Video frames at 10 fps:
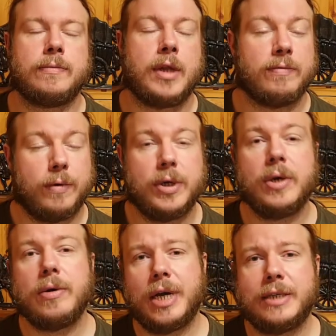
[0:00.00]
For
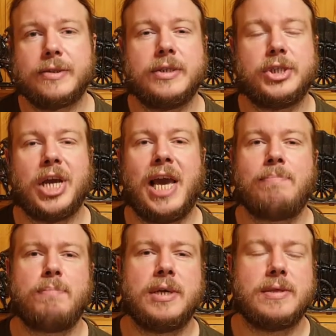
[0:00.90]
you as a
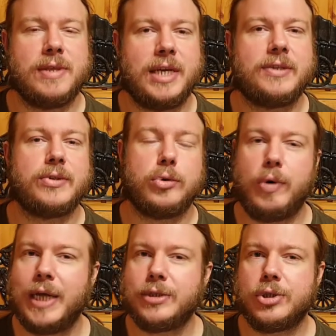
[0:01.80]
GM, these
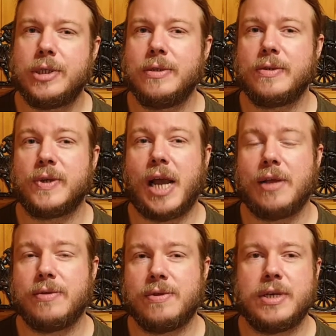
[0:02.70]
questions
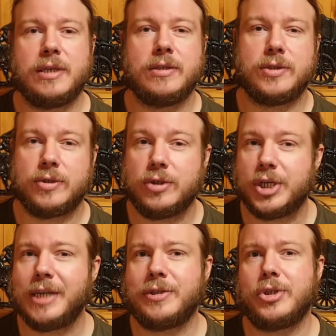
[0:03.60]
and the
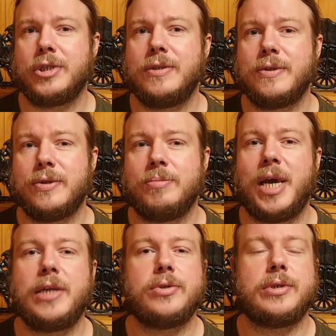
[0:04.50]
suggestions you
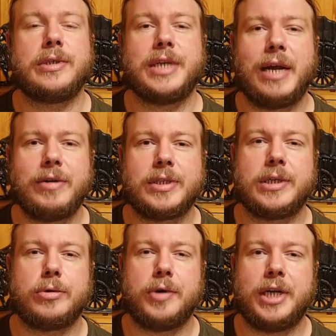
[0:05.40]
make during character
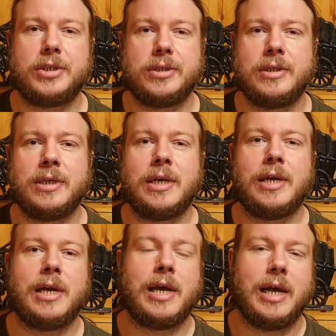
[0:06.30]
creation
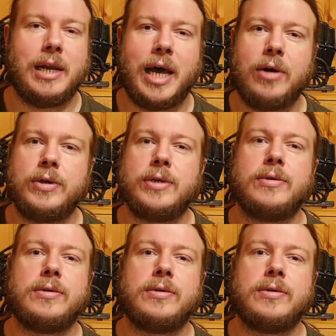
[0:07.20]
allow you